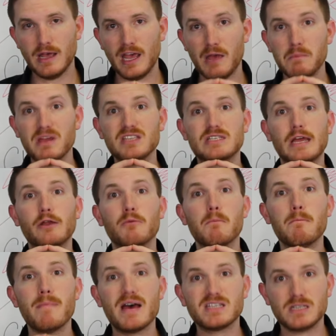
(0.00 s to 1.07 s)
It means that your
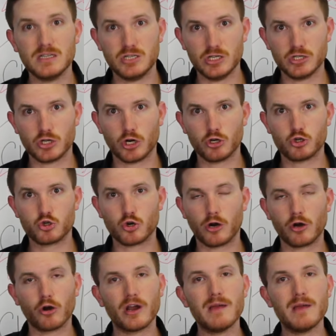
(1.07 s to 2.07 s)
messages are stronger.